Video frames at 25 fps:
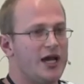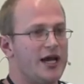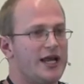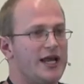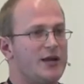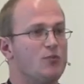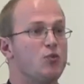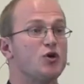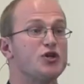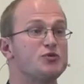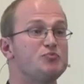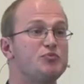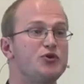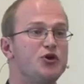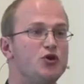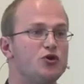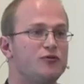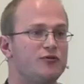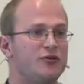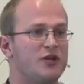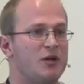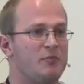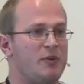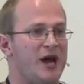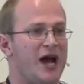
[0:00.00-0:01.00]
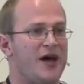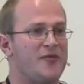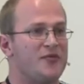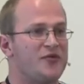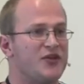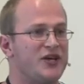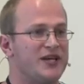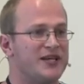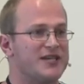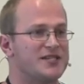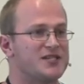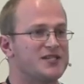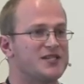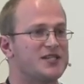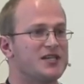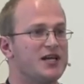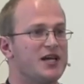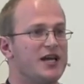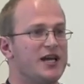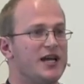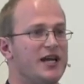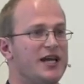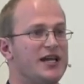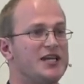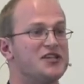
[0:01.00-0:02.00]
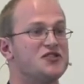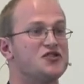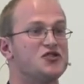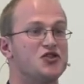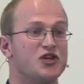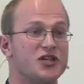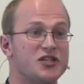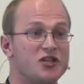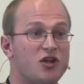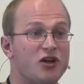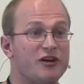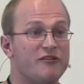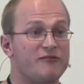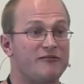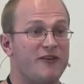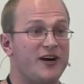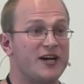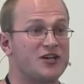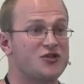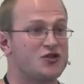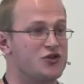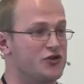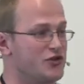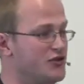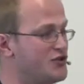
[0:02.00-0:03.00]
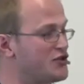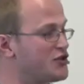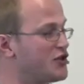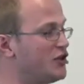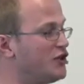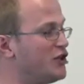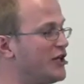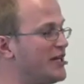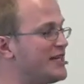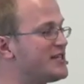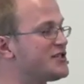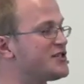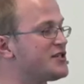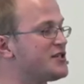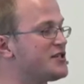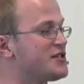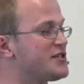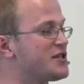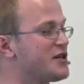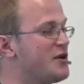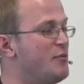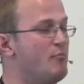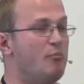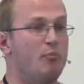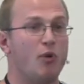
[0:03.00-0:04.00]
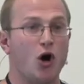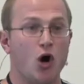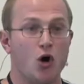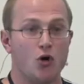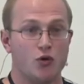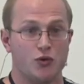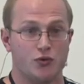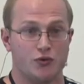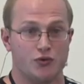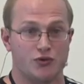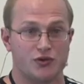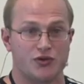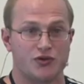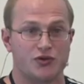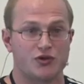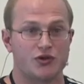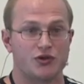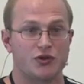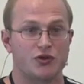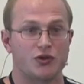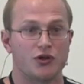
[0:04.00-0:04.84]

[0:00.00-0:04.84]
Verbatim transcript: And what's beautiful about this is just like functions, lenses compose.